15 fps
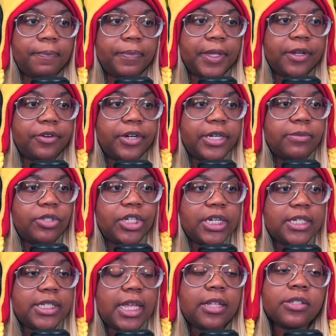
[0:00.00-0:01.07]
And cream
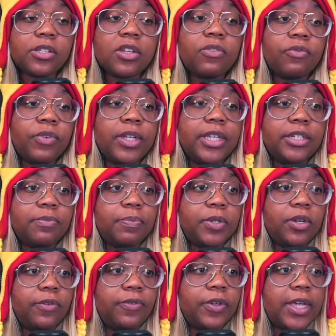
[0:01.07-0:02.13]
cheese. That's a really
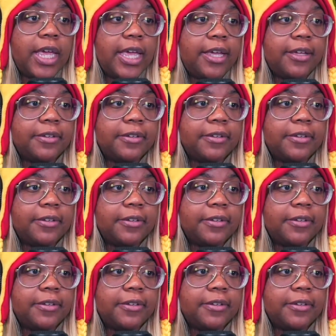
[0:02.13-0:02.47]
beautiful cake.